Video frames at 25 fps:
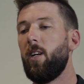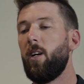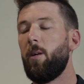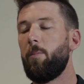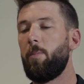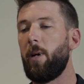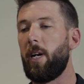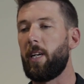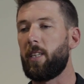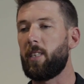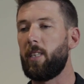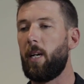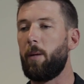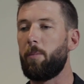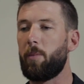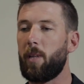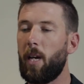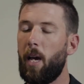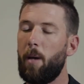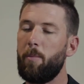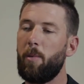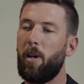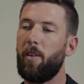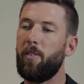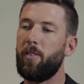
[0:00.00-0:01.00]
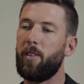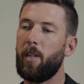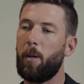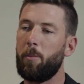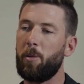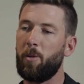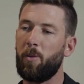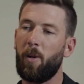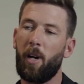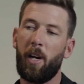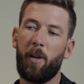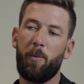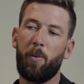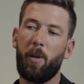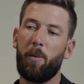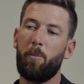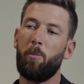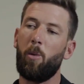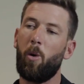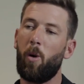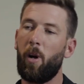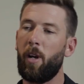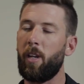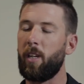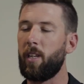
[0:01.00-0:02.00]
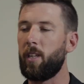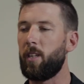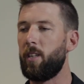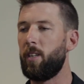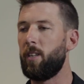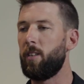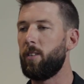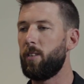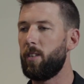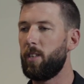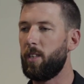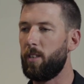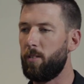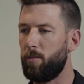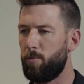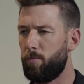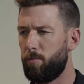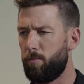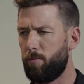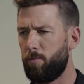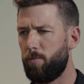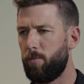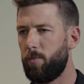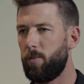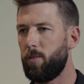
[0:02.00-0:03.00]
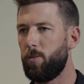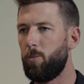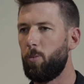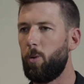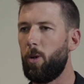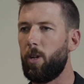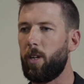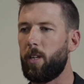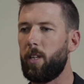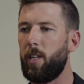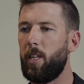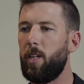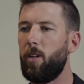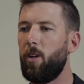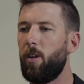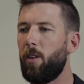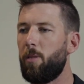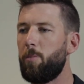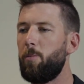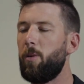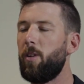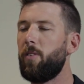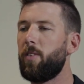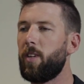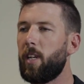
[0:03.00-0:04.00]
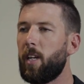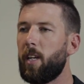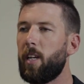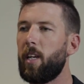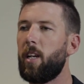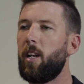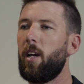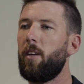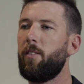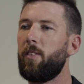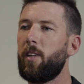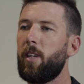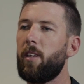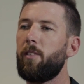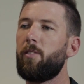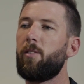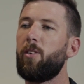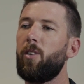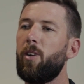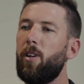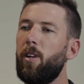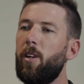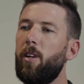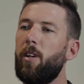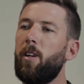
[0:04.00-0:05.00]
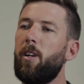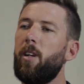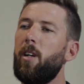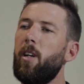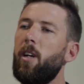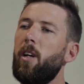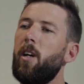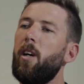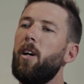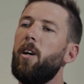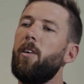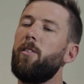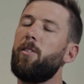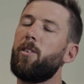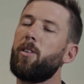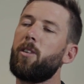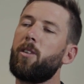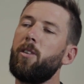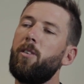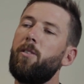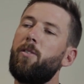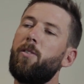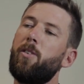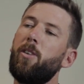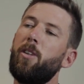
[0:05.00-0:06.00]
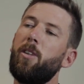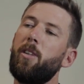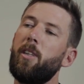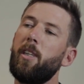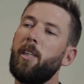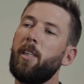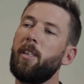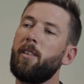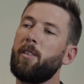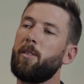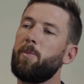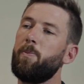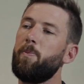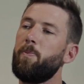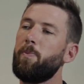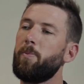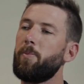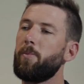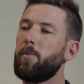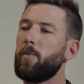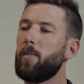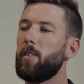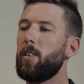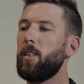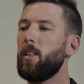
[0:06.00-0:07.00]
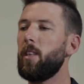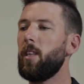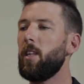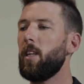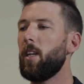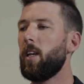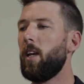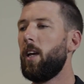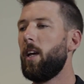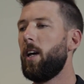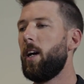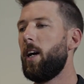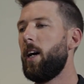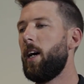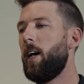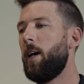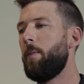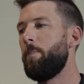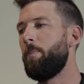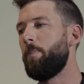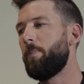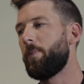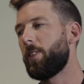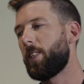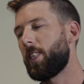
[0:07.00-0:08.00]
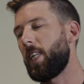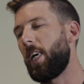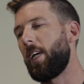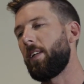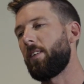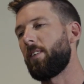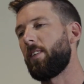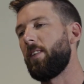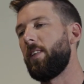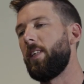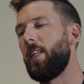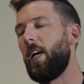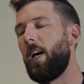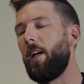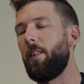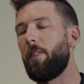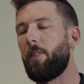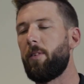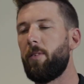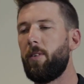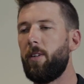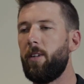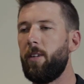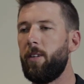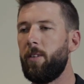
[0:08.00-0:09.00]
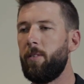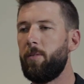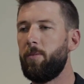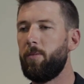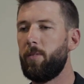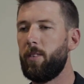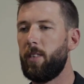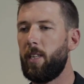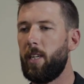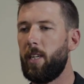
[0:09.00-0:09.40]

packed up, came over to WA, went mining and working in earth moving again over here for a good few years. Chasing that through,